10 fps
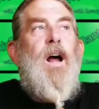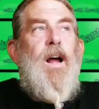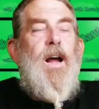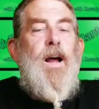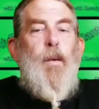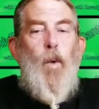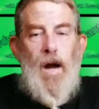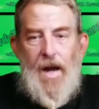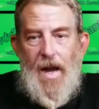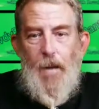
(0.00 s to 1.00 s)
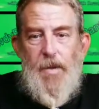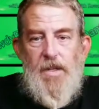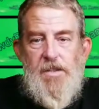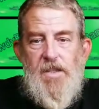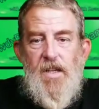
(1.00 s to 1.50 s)
and what
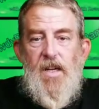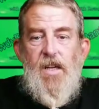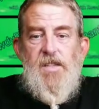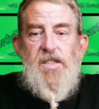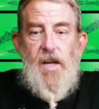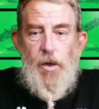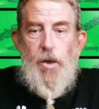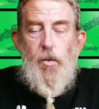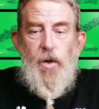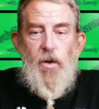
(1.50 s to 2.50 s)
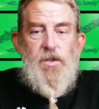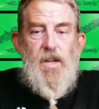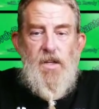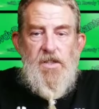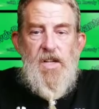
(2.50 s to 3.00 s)
happens is the issue returns
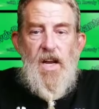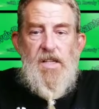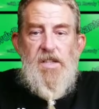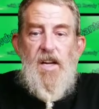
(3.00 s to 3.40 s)
to the states,